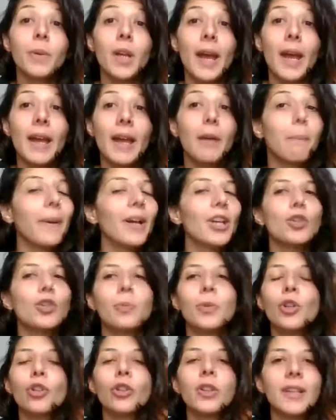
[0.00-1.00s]

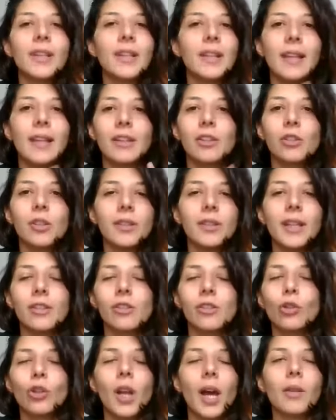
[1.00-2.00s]
view
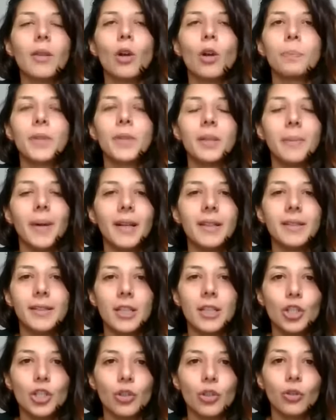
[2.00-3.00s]
that's not an
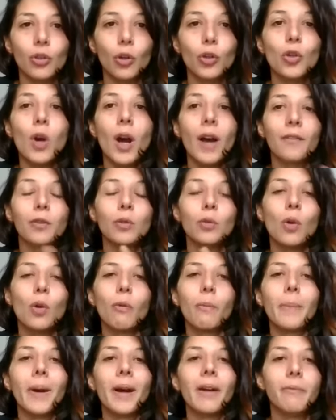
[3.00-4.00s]
optimization. No, you have to
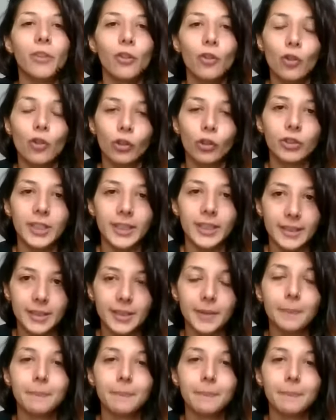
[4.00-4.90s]
go by view content.